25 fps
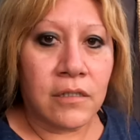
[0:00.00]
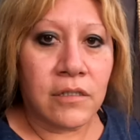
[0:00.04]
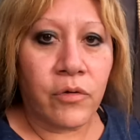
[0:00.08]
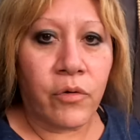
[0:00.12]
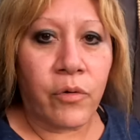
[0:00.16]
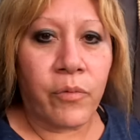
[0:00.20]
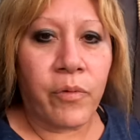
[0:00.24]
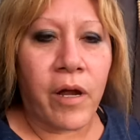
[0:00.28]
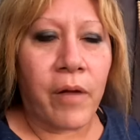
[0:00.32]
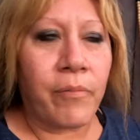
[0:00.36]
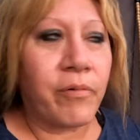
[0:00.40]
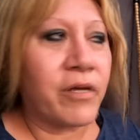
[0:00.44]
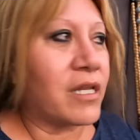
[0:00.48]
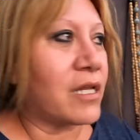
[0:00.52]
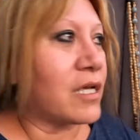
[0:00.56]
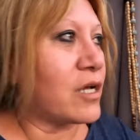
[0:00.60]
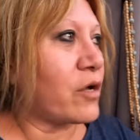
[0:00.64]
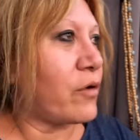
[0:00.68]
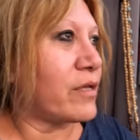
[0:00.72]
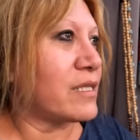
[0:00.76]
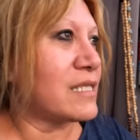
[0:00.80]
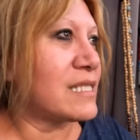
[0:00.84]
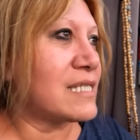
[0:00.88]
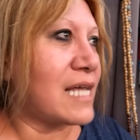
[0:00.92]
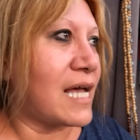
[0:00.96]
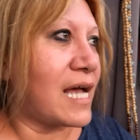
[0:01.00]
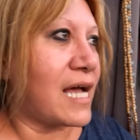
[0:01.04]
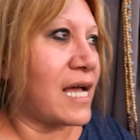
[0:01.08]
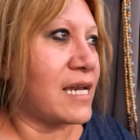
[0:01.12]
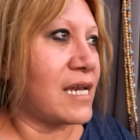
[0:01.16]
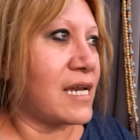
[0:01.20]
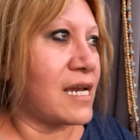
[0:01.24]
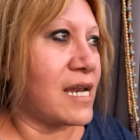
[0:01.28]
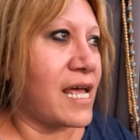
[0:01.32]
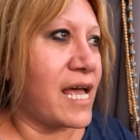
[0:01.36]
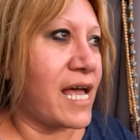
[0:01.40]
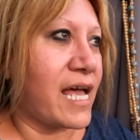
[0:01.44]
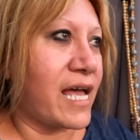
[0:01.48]
So we're probably gonna go inside
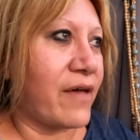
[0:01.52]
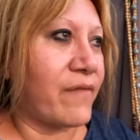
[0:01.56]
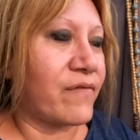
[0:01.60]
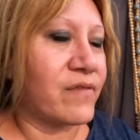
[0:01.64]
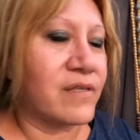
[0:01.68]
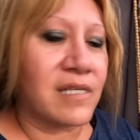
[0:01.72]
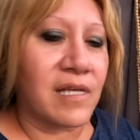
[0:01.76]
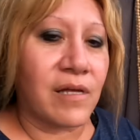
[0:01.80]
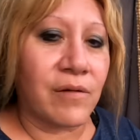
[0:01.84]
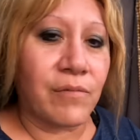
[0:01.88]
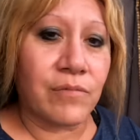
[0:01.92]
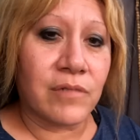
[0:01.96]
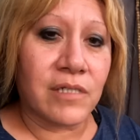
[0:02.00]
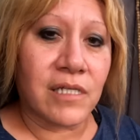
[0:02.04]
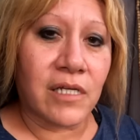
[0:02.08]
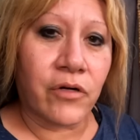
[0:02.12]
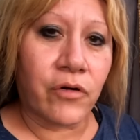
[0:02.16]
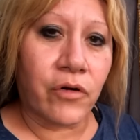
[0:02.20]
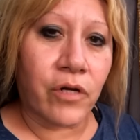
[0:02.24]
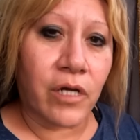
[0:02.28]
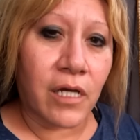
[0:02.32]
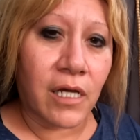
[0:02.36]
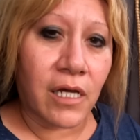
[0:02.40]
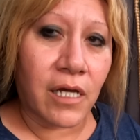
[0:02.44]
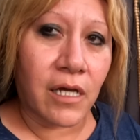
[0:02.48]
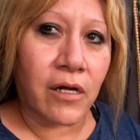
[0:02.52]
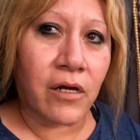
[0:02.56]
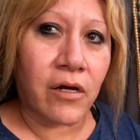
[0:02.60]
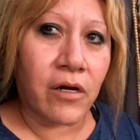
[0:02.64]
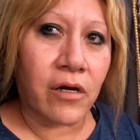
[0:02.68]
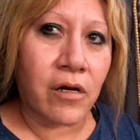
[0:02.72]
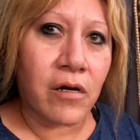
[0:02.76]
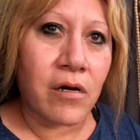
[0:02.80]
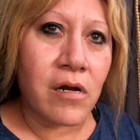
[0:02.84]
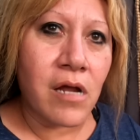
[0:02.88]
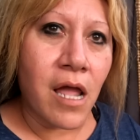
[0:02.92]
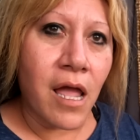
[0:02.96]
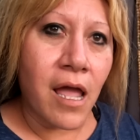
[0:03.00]
and have some dinner
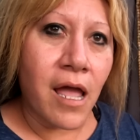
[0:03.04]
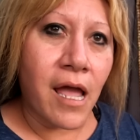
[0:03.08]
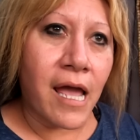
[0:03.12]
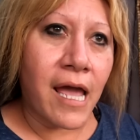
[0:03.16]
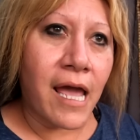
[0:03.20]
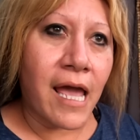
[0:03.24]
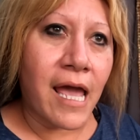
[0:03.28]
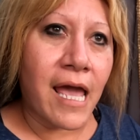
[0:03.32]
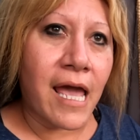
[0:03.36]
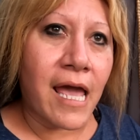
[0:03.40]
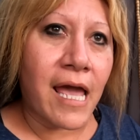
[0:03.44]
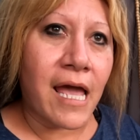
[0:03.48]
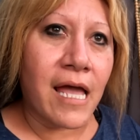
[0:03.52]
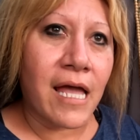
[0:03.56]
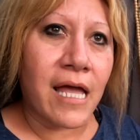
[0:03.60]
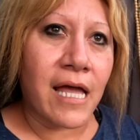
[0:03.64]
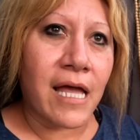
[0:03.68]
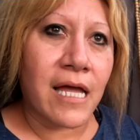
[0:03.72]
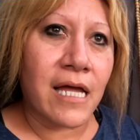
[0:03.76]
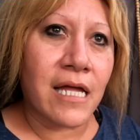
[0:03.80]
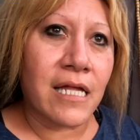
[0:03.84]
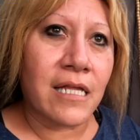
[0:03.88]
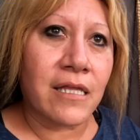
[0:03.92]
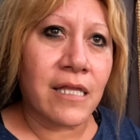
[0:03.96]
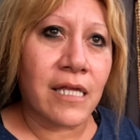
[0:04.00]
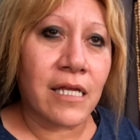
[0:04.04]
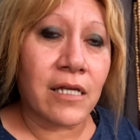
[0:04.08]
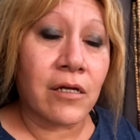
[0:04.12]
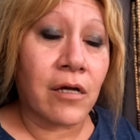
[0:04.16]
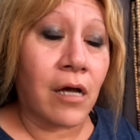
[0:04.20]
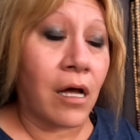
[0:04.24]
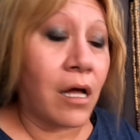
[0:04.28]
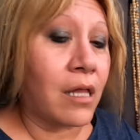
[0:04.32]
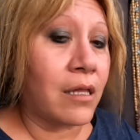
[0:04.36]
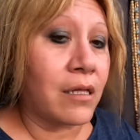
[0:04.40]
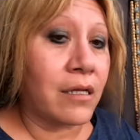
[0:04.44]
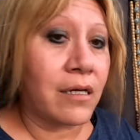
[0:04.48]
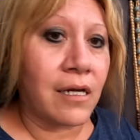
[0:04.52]
here and then
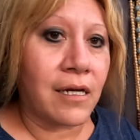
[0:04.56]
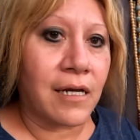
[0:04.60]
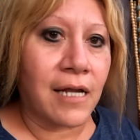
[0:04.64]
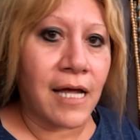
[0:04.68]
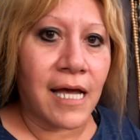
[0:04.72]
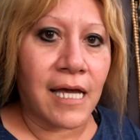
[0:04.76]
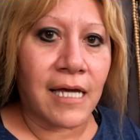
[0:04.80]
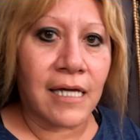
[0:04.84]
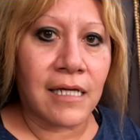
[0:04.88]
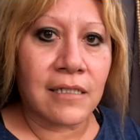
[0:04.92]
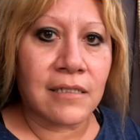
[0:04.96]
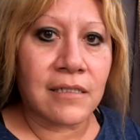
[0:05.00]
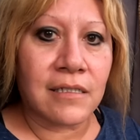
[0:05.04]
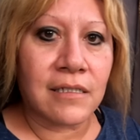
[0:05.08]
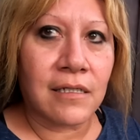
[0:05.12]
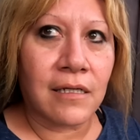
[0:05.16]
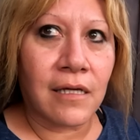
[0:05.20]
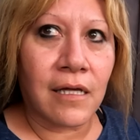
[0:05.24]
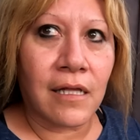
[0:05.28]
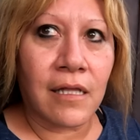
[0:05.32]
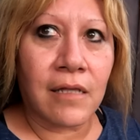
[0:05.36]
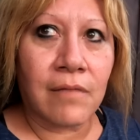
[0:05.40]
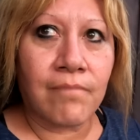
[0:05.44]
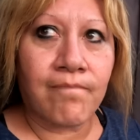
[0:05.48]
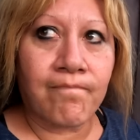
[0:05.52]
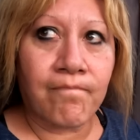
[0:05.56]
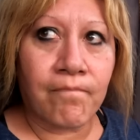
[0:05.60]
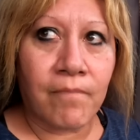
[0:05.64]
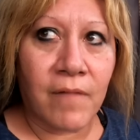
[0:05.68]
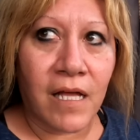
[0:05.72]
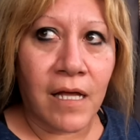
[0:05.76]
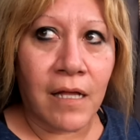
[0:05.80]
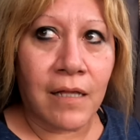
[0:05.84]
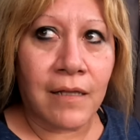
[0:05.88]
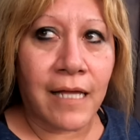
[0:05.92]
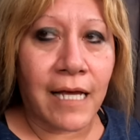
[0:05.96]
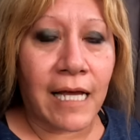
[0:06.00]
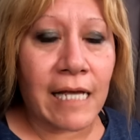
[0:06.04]
call it a night. And
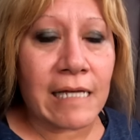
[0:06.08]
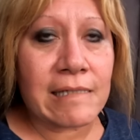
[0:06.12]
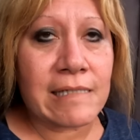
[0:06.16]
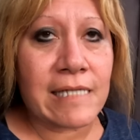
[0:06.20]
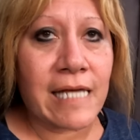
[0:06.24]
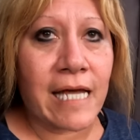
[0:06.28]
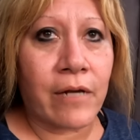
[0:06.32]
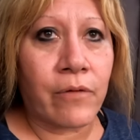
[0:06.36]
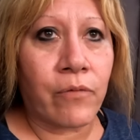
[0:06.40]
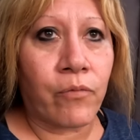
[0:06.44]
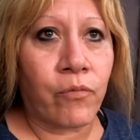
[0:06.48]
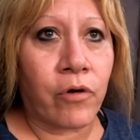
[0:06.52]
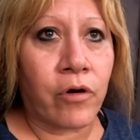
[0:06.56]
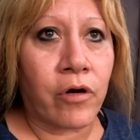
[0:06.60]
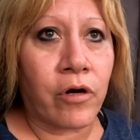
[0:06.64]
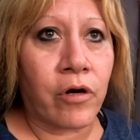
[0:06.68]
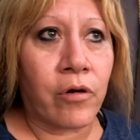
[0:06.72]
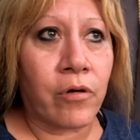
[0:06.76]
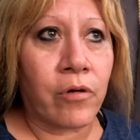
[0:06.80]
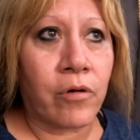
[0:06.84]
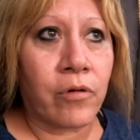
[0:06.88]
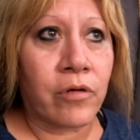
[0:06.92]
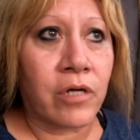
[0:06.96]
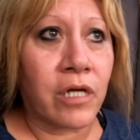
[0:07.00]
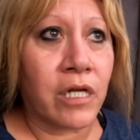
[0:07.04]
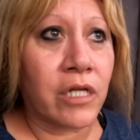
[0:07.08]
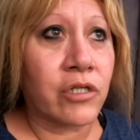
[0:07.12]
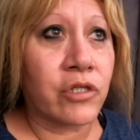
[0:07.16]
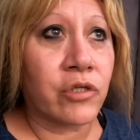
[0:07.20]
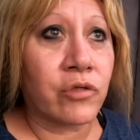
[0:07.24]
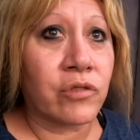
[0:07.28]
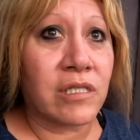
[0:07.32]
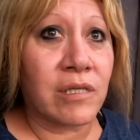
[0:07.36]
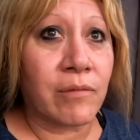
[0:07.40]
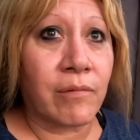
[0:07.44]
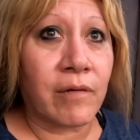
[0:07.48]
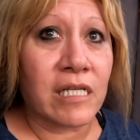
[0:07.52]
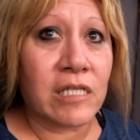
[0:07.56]
like I said, we're gonna do
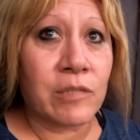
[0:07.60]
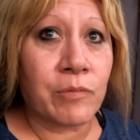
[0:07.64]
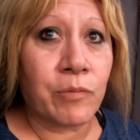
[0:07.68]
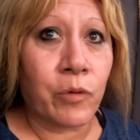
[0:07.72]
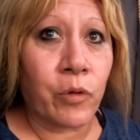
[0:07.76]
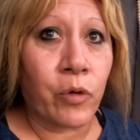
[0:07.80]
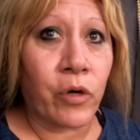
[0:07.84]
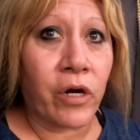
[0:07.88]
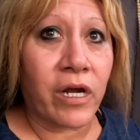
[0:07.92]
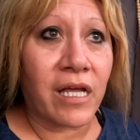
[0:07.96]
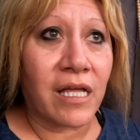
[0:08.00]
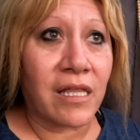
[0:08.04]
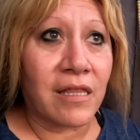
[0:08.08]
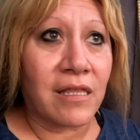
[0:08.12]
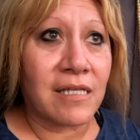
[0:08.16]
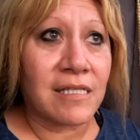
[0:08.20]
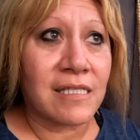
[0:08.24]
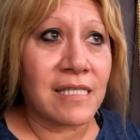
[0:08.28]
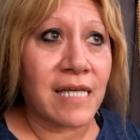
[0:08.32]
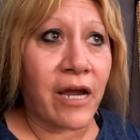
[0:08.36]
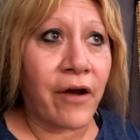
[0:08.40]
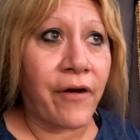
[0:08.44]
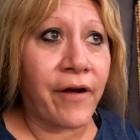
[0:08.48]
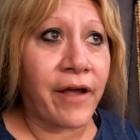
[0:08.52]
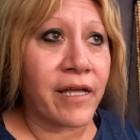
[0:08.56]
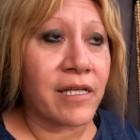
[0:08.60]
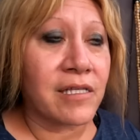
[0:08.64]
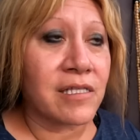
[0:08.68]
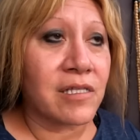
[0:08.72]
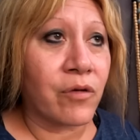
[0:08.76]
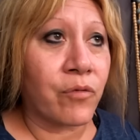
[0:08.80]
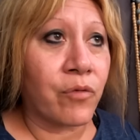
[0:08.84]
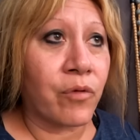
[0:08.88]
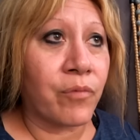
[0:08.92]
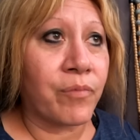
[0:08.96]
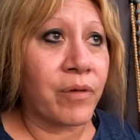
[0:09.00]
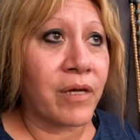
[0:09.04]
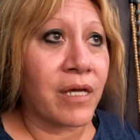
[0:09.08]
some exploring in this area,
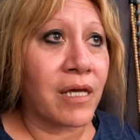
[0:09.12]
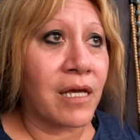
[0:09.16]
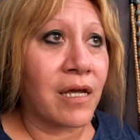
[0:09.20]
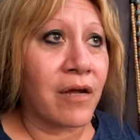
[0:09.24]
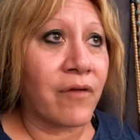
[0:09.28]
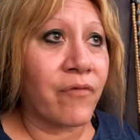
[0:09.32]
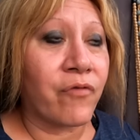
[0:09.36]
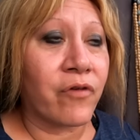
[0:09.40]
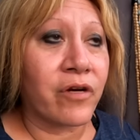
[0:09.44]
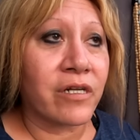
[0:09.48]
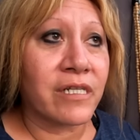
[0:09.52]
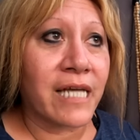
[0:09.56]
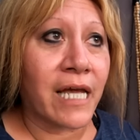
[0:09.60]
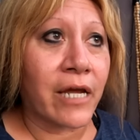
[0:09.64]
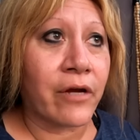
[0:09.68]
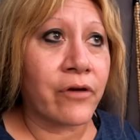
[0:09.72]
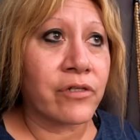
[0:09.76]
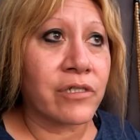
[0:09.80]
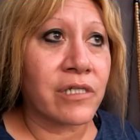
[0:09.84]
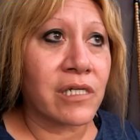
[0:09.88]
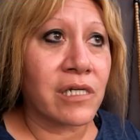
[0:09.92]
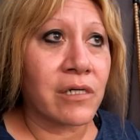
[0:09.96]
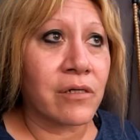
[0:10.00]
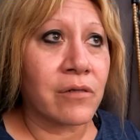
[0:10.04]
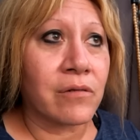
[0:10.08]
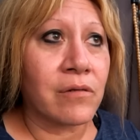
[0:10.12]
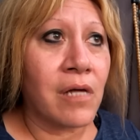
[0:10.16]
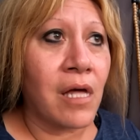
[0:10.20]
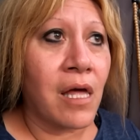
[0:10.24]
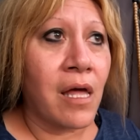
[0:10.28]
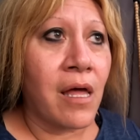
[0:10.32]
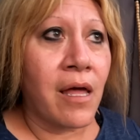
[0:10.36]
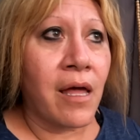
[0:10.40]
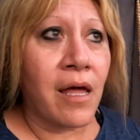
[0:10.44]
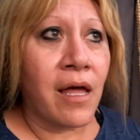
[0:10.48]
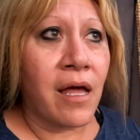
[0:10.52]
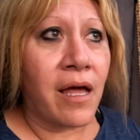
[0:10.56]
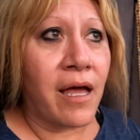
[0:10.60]
so we'll be here for a day or two.
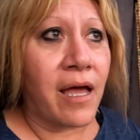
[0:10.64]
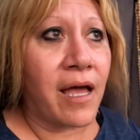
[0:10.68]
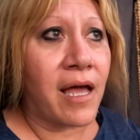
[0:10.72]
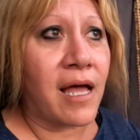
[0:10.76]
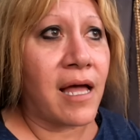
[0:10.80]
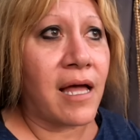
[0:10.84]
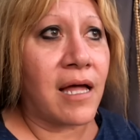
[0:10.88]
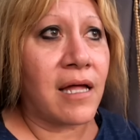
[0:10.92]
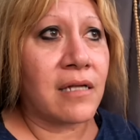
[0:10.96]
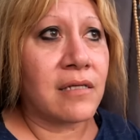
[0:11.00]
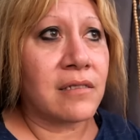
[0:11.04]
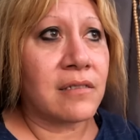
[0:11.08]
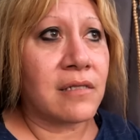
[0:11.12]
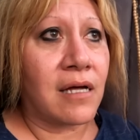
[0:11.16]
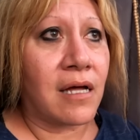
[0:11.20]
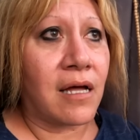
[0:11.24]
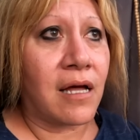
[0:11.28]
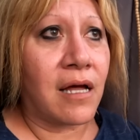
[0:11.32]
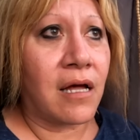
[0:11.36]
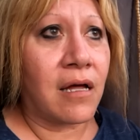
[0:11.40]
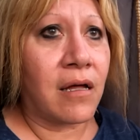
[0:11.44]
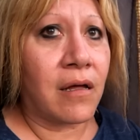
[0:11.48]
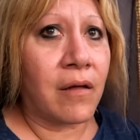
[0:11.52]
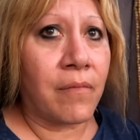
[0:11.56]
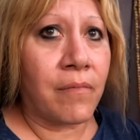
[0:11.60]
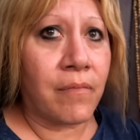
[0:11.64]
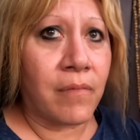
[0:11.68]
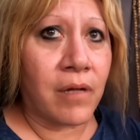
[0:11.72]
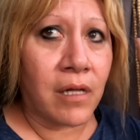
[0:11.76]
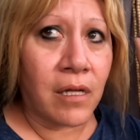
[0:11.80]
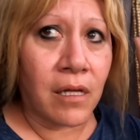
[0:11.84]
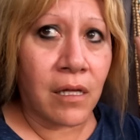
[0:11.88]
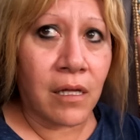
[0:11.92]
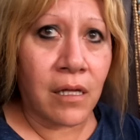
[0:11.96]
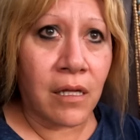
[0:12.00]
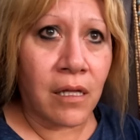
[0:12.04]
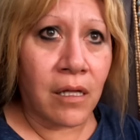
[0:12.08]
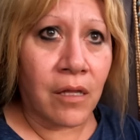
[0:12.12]
And
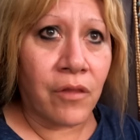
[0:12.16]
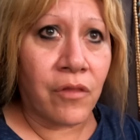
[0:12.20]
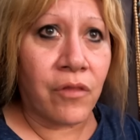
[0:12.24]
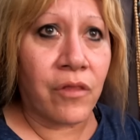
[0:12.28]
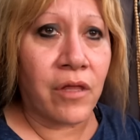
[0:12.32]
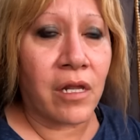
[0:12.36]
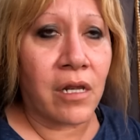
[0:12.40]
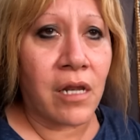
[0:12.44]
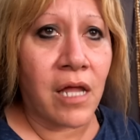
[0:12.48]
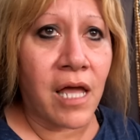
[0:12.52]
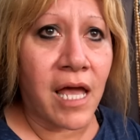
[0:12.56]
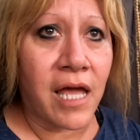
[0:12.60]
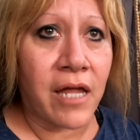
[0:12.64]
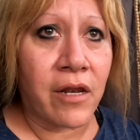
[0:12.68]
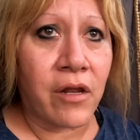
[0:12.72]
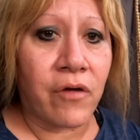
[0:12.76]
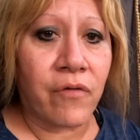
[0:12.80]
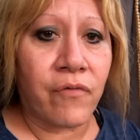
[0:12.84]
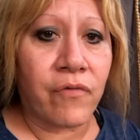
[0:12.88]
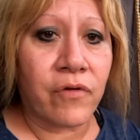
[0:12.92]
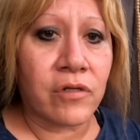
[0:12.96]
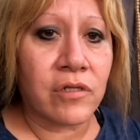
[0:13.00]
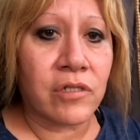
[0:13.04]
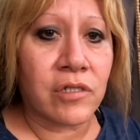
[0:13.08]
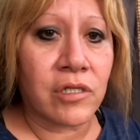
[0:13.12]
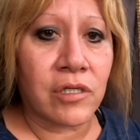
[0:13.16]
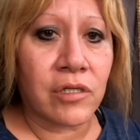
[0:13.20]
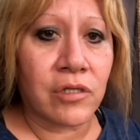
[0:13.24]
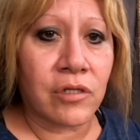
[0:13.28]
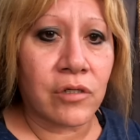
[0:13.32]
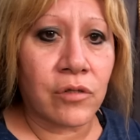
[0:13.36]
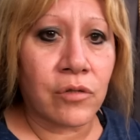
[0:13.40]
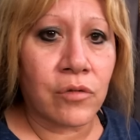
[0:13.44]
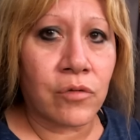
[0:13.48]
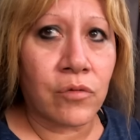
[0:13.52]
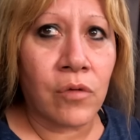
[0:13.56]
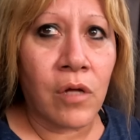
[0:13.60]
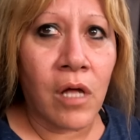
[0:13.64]
then head over
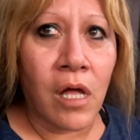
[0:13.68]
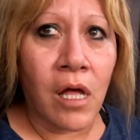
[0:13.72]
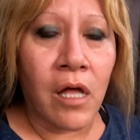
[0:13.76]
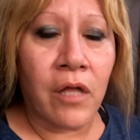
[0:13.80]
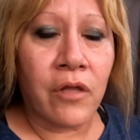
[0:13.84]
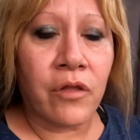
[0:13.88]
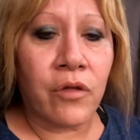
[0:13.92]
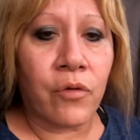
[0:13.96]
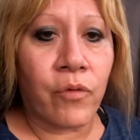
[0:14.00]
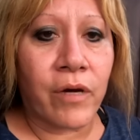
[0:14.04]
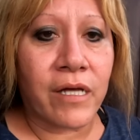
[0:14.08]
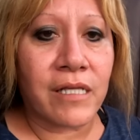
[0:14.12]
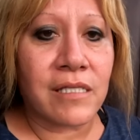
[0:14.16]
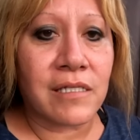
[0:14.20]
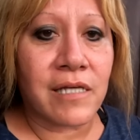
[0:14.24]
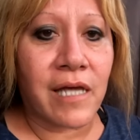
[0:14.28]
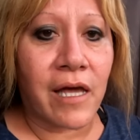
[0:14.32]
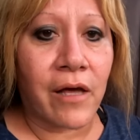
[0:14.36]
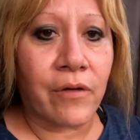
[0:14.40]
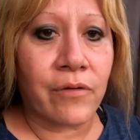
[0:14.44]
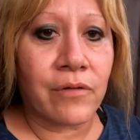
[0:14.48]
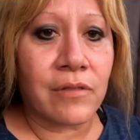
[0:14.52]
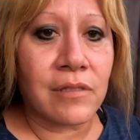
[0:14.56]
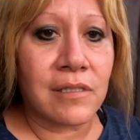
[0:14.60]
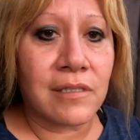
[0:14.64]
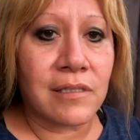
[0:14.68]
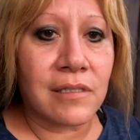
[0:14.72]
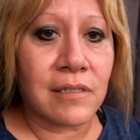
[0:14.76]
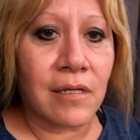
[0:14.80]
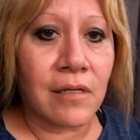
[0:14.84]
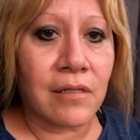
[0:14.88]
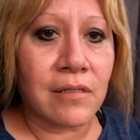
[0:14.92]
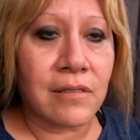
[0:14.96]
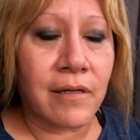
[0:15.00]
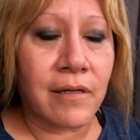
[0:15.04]
to the West Coast.